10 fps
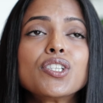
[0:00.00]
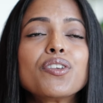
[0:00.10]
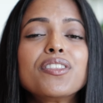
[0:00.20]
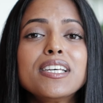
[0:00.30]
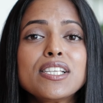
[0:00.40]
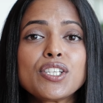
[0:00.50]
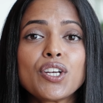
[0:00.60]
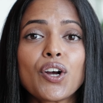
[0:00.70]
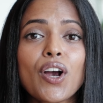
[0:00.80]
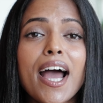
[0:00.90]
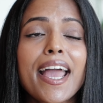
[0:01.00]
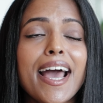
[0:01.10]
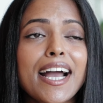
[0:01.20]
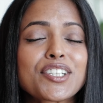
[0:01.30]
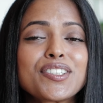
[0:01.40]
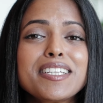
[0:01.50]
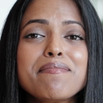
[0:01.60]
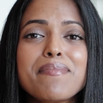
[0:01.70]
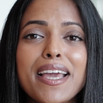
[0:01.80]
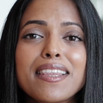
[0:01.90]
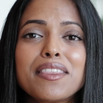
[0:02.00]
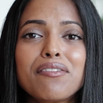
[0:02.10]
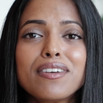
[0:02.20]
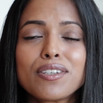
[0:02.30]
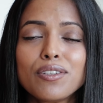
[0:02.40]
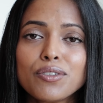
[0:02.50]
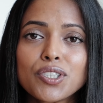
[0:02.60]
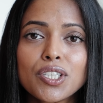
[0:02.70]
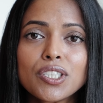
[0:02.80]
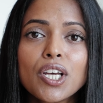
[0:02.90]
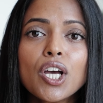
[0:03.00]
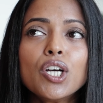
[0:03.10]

So this year, I actually made the resolution